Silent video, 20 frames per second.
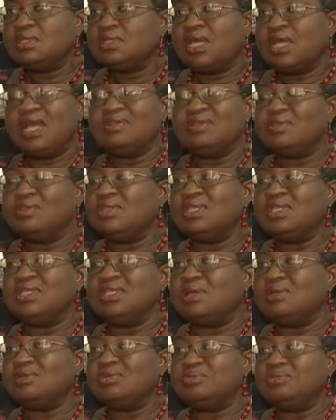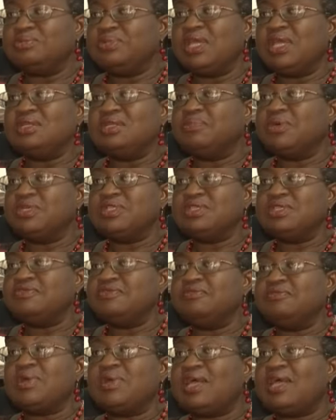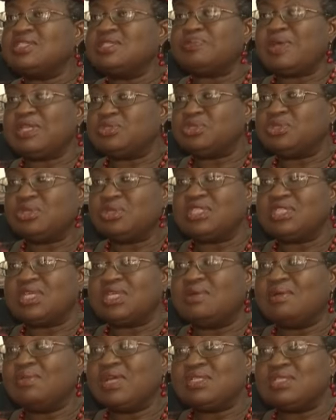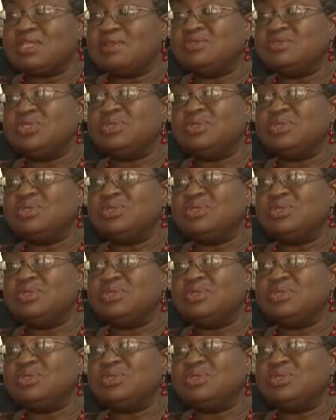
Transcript: I don't think there could be anybody as patriotic as myself.